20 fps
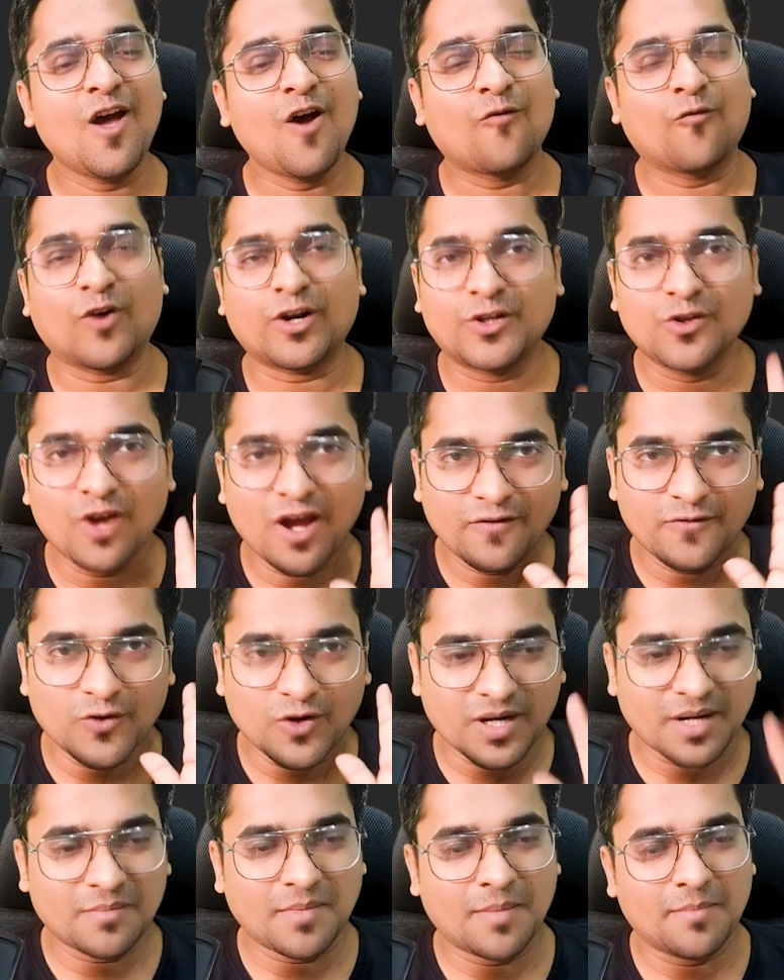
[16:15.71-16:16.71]
What you have to
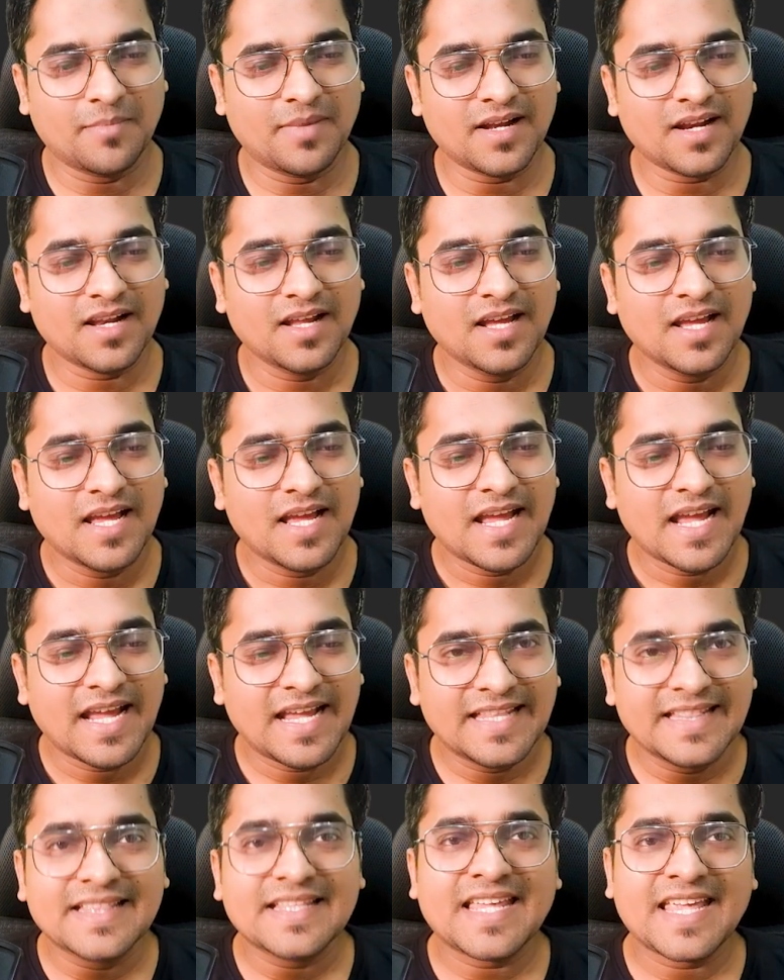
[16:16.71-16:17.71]
remember,
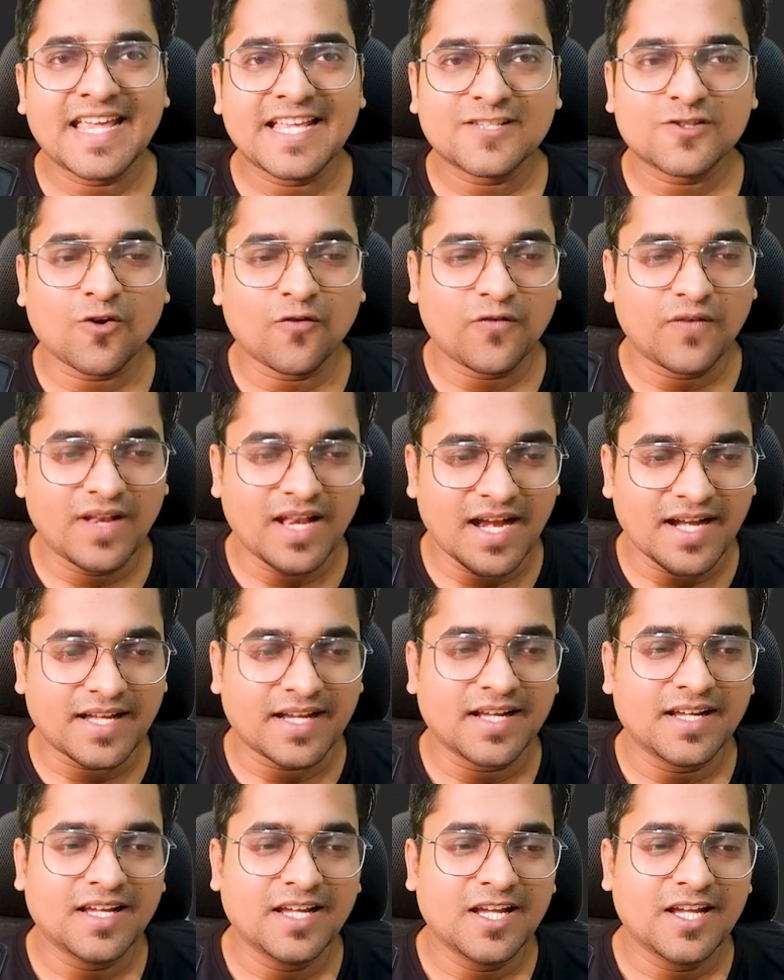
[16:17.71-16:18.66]
in case of let,